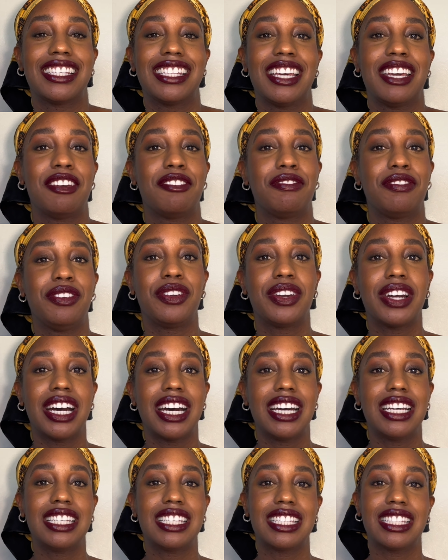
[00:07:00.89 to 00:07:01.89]
If
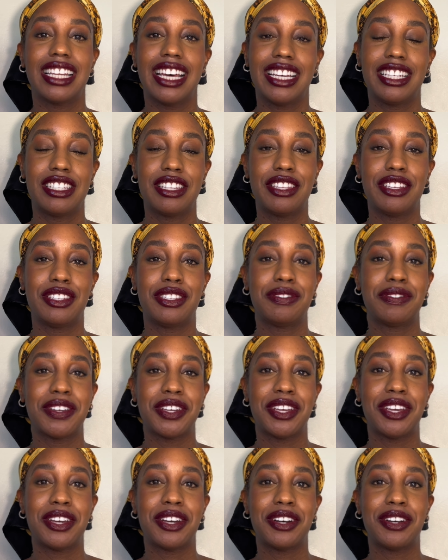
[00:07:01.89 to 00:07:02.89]
guys liked this
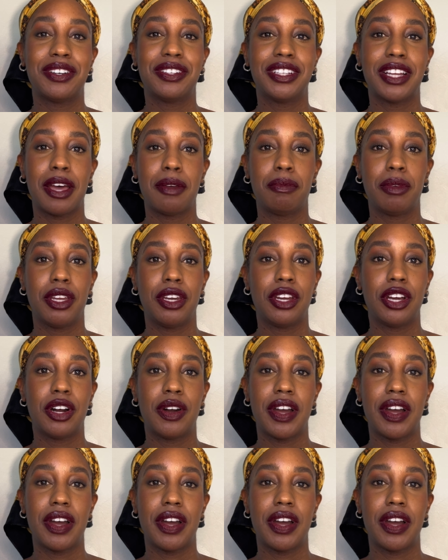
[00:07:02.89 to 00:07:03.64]
video, let me know.